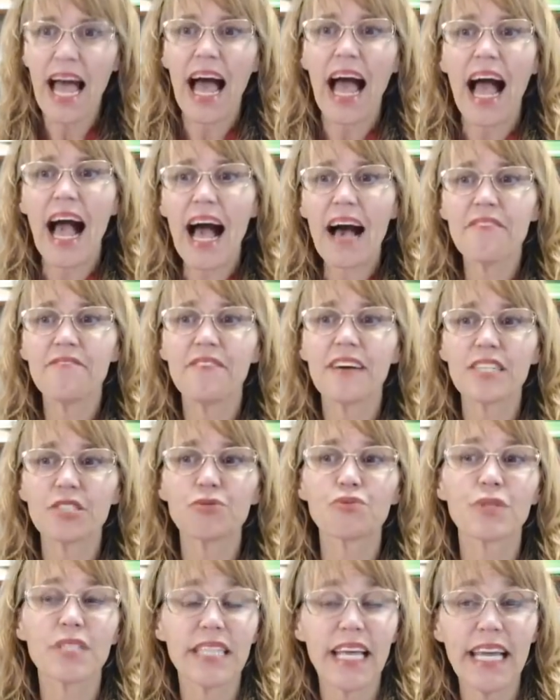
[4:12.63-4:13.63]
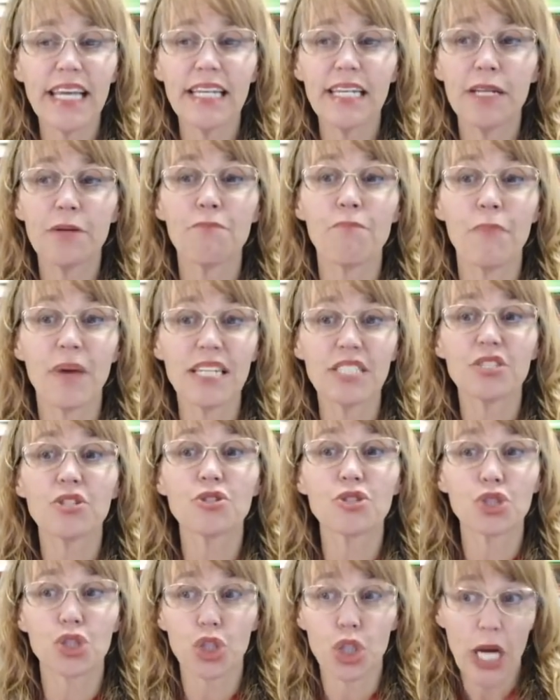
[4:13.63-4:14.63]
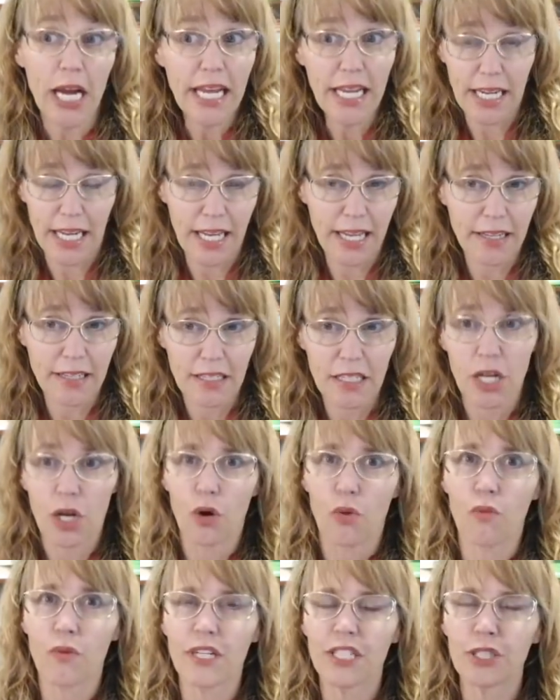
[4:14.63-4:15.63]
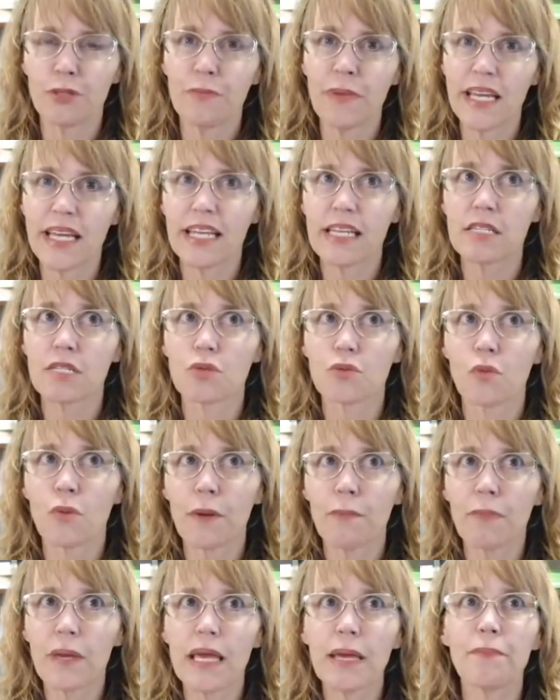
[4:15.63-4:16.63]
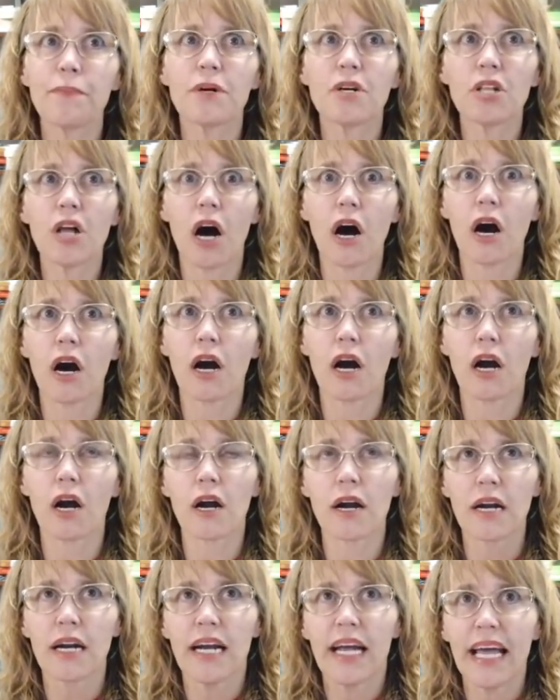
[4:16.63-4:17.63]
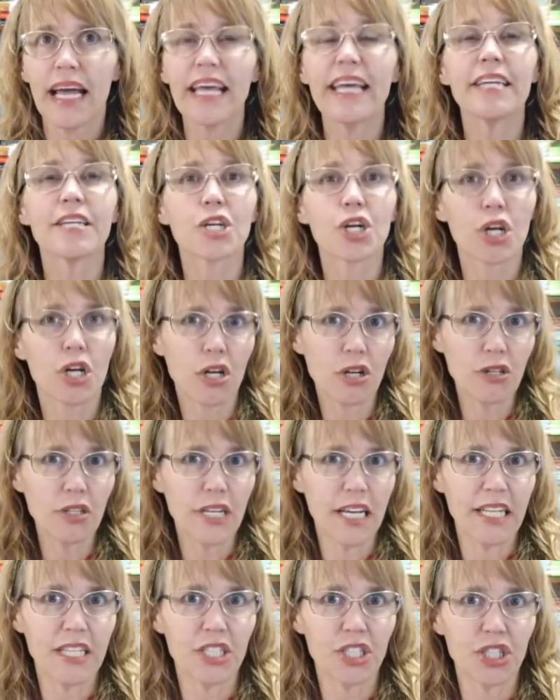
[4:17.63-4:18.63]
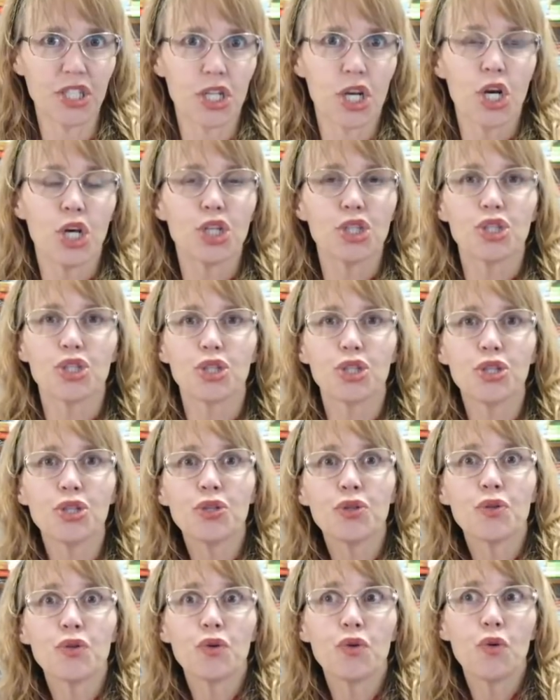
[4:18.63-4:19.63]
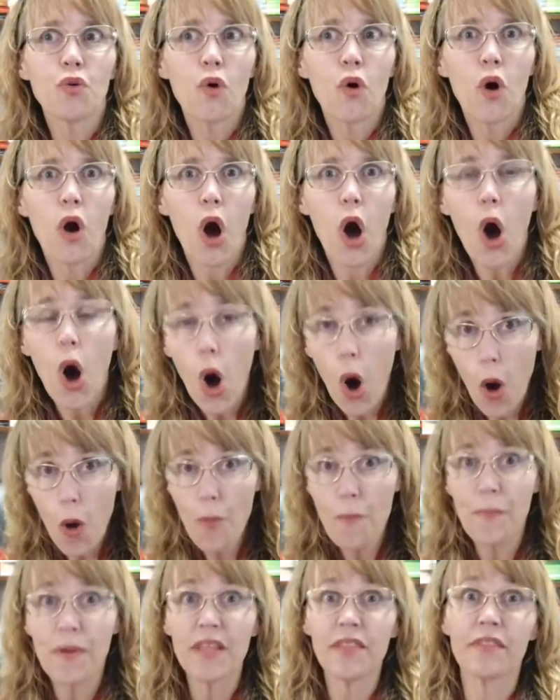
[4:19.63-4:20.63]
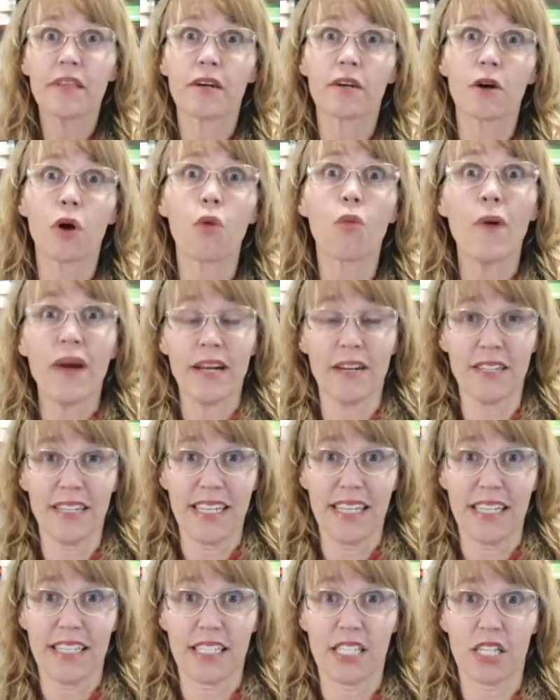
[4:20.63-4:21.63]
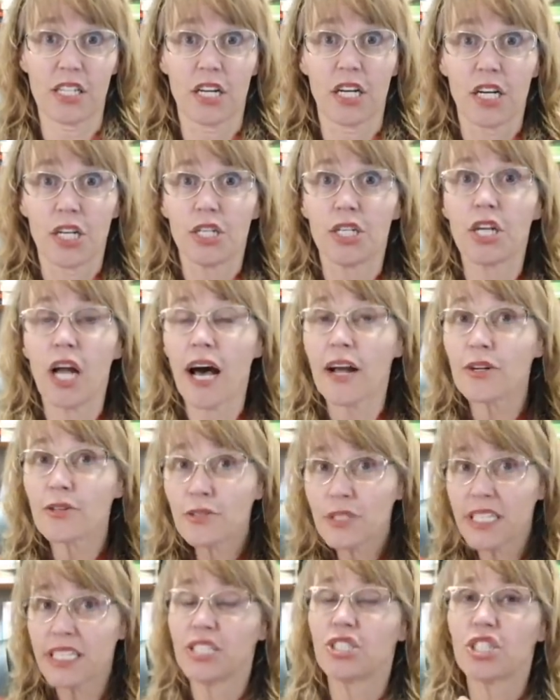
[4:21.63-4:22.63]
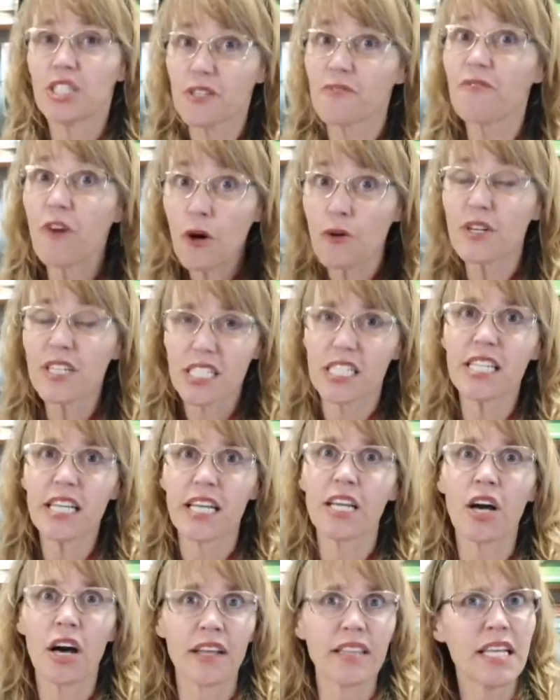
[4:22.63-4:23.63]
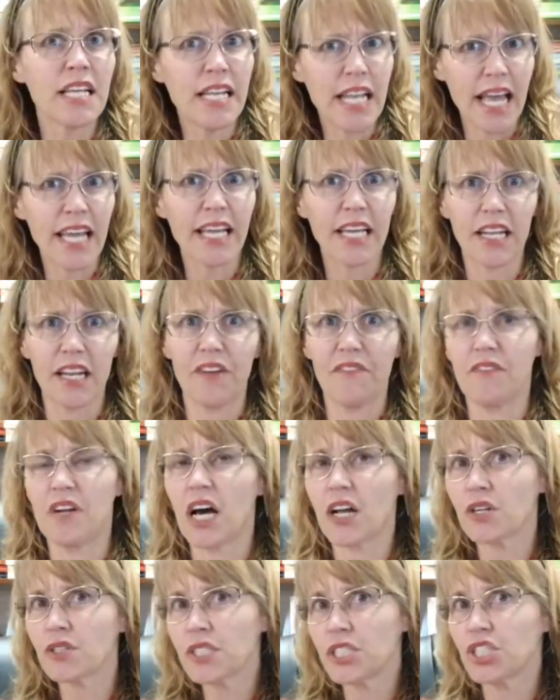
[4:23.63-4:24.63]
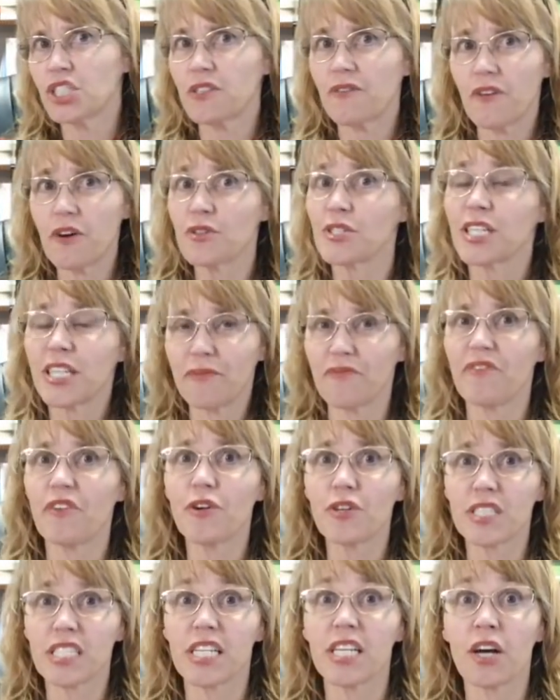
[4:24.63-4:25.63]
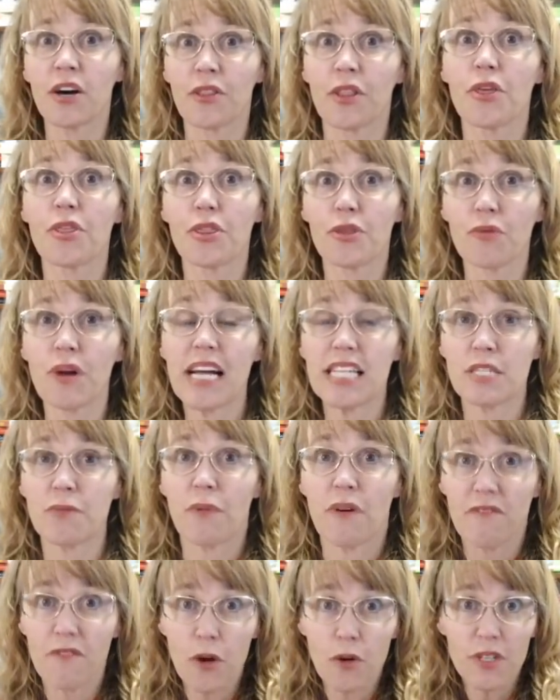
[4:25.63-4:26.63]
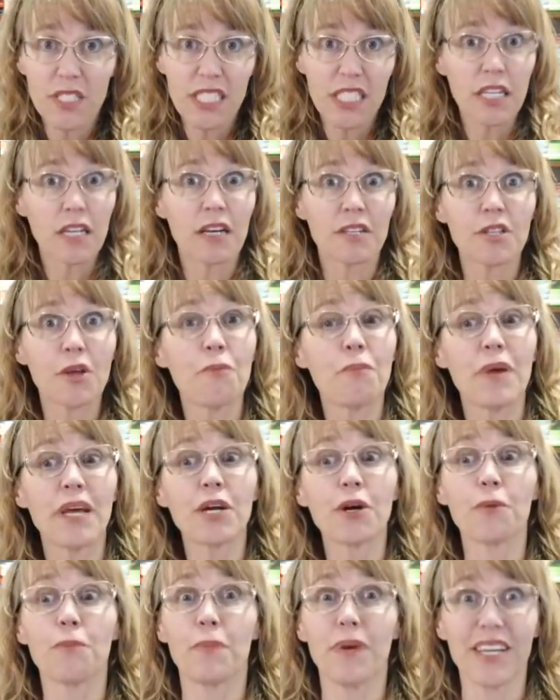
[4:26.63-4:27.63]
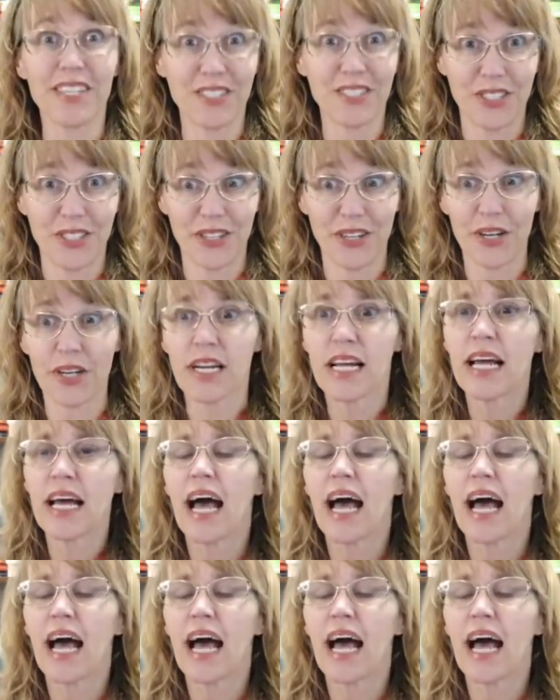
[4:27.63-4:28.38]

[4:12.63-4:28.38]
affect-related mental training, which means when people are encouraged to open their awareness, not only just focusing on the negative, not only just fo- focusing on the threats, but focusing on the bigger picture.